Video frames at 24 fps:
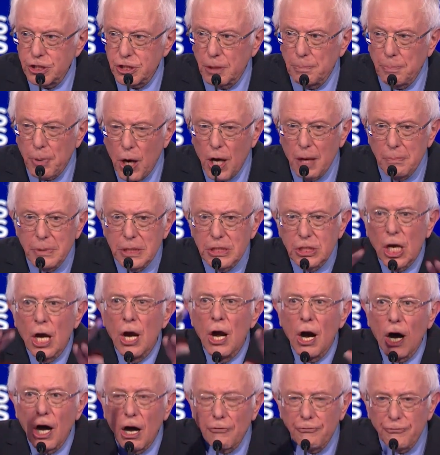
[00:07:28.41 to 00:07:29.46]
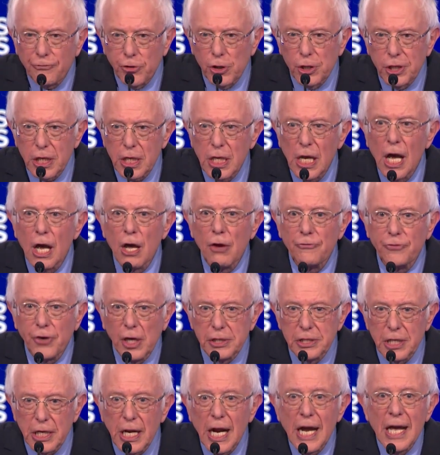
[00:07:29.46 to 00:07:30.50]
they are.
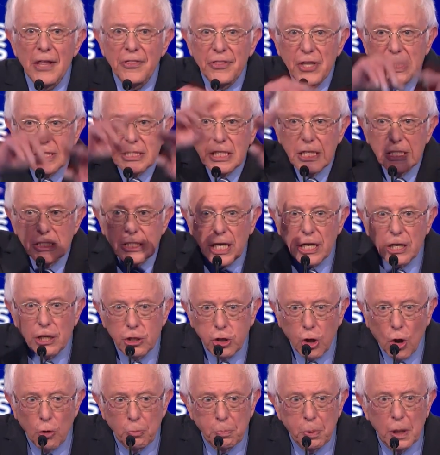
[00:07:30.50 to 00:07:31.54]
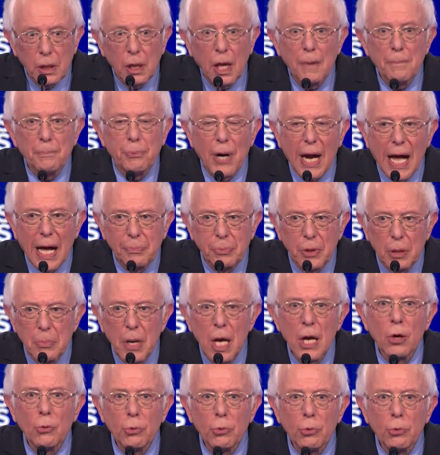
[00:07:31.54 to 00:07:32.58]
Klobuchar for sure has the biggest
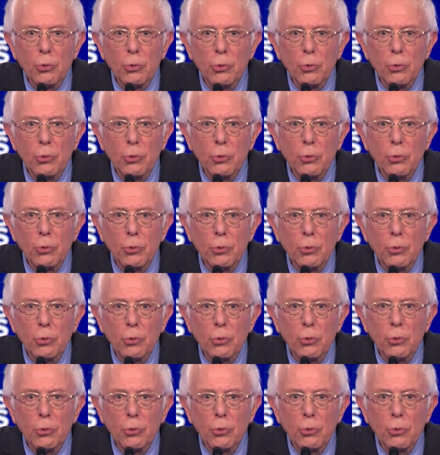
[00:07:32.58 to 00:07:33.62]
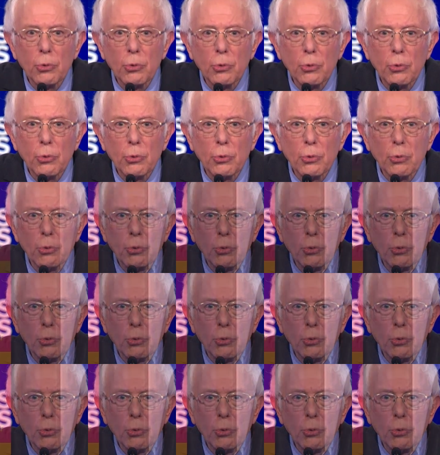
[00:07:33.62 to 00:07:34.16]
message of unity of